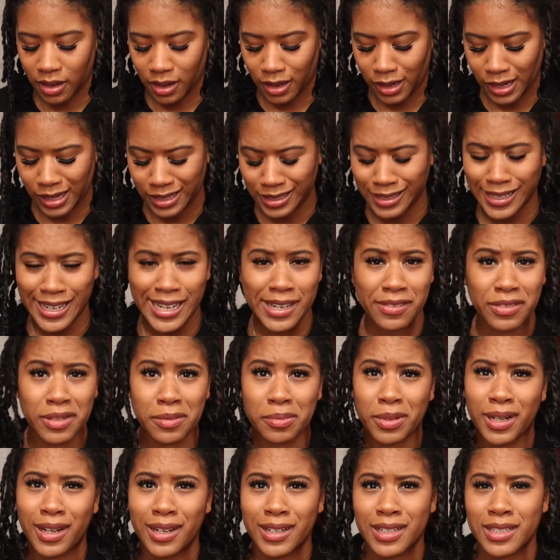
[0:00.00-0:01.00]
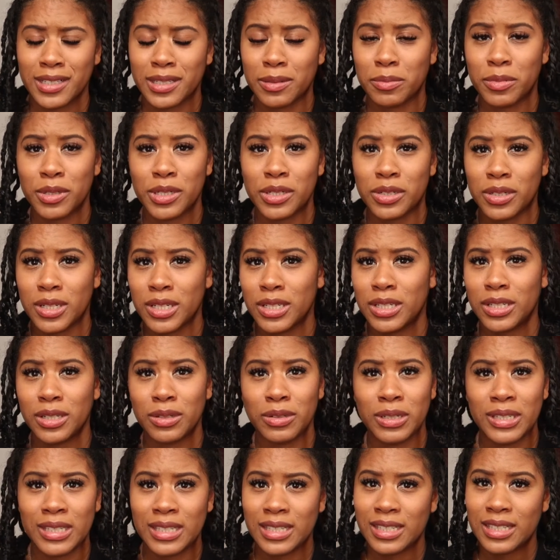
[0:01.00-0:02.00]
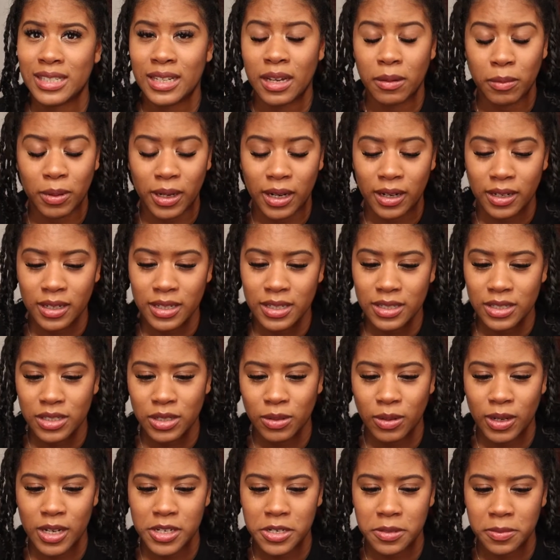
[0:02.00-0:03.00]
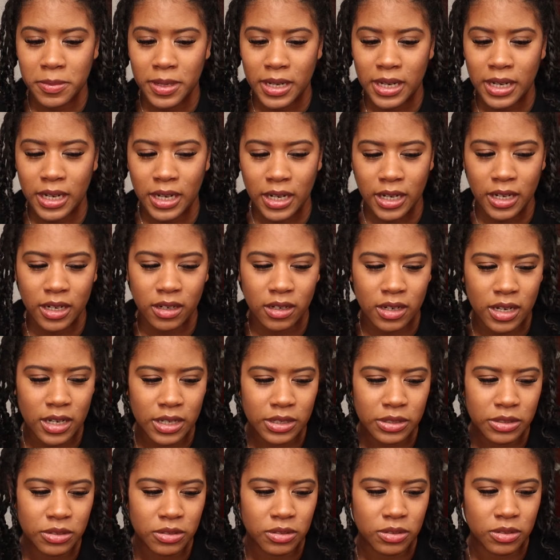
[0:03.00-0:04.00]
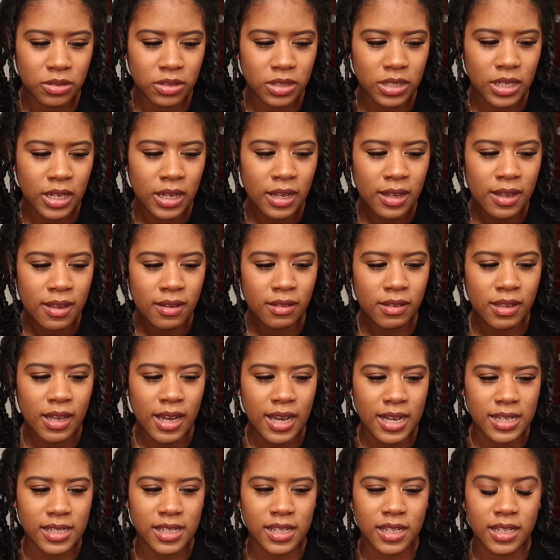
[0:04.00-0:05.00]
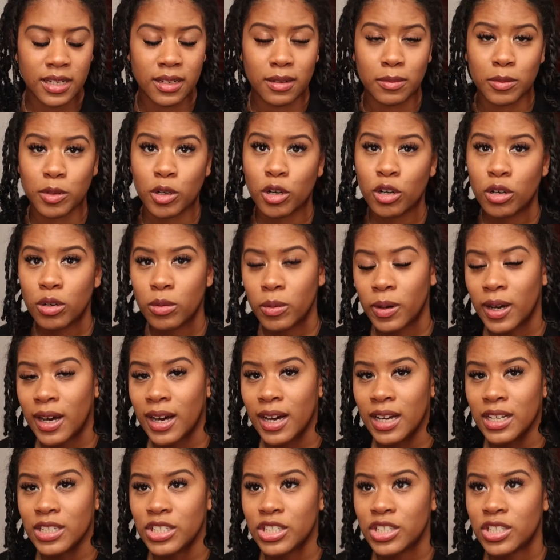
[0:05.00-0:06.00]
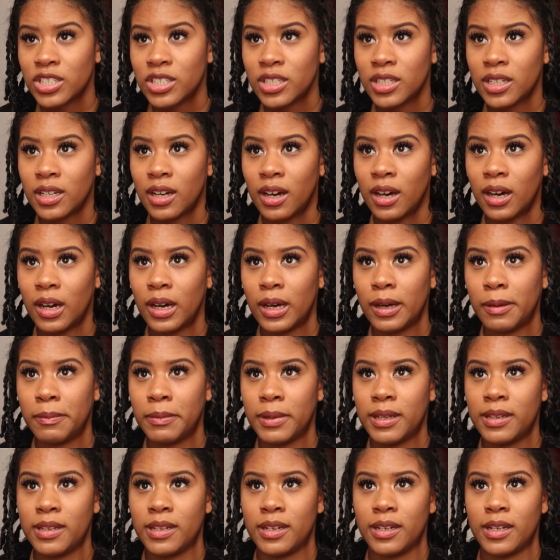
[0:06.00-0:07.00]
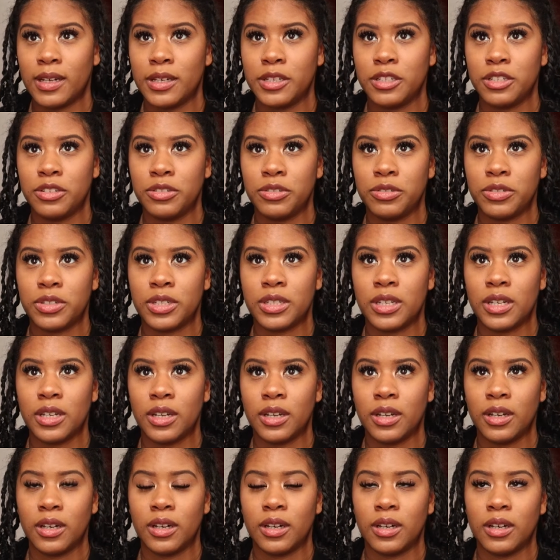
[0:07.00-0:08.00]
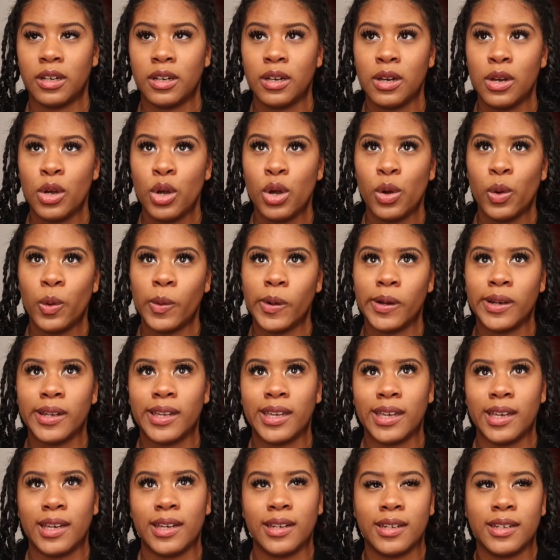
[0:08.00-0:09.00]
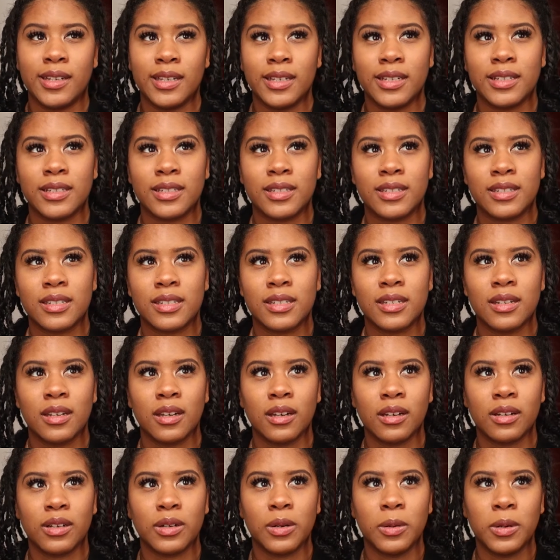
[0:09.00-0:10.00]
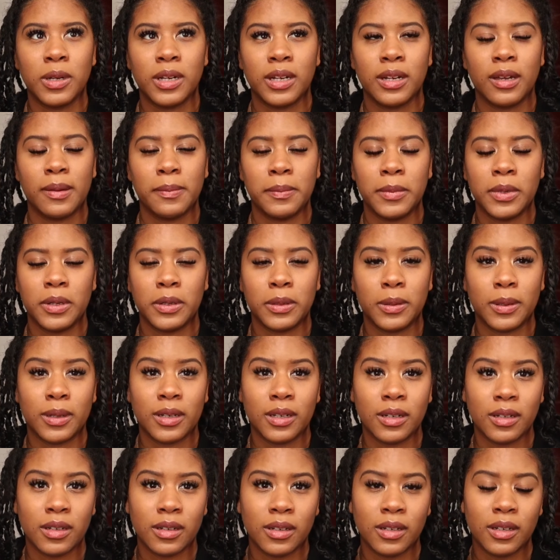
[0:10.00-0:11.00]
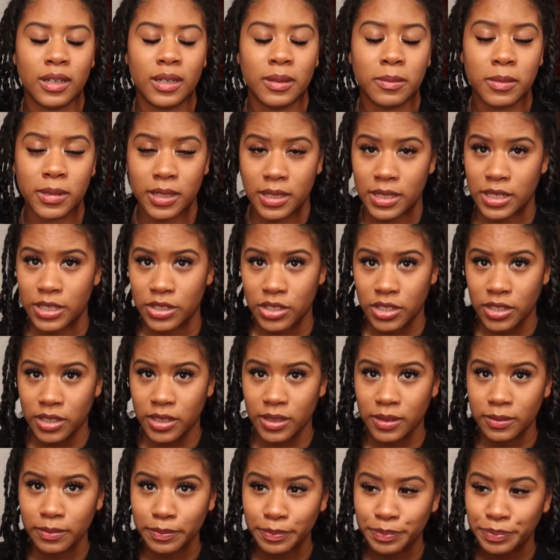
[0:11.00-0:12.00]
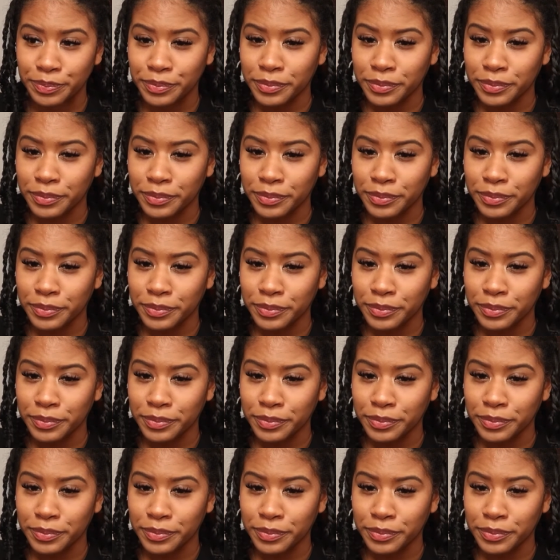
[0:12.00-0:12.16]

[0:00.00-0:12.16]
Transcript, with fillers: Uh, not even the products. I'm pretty sure I still use the same products to wash my hair. I use the As I Am co-wash, um, and then I use the Organix coconut milk um, conditioner.